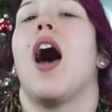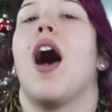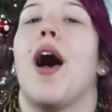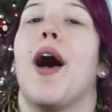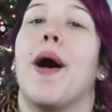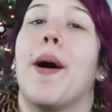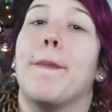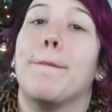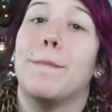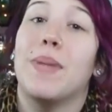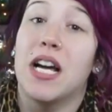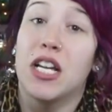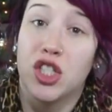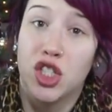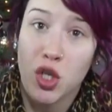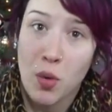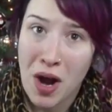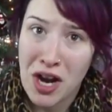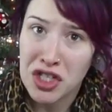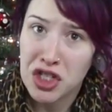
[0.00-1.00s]
Um,
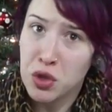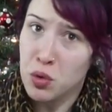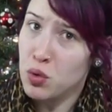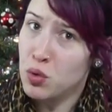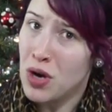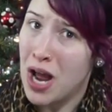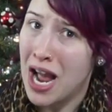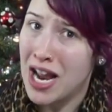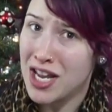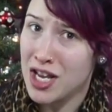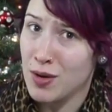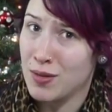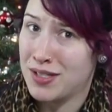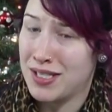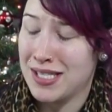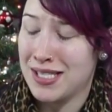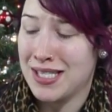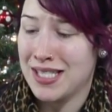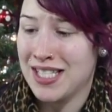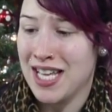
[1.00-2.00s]
so I do not
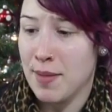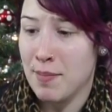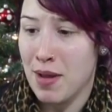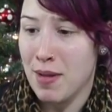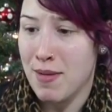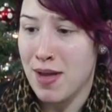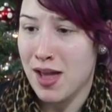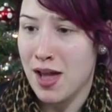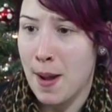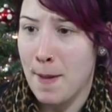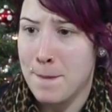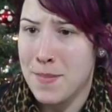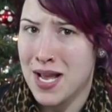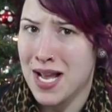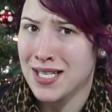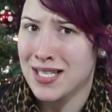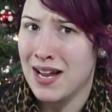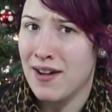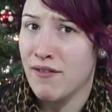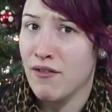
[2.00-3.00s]
use this to set my makeup
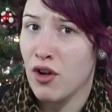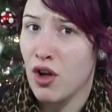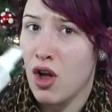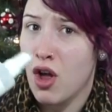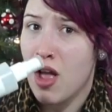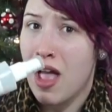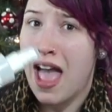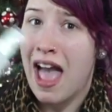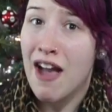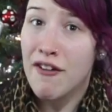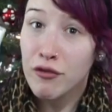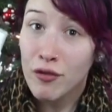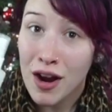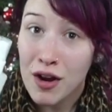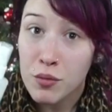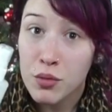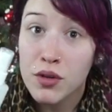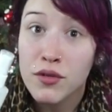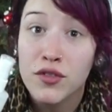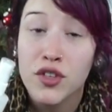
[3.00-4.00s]
because I have
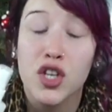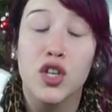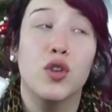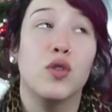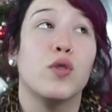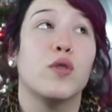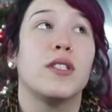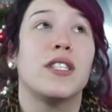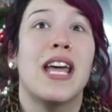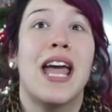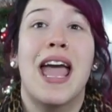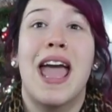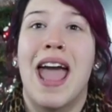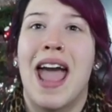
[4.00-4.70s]
read reviews,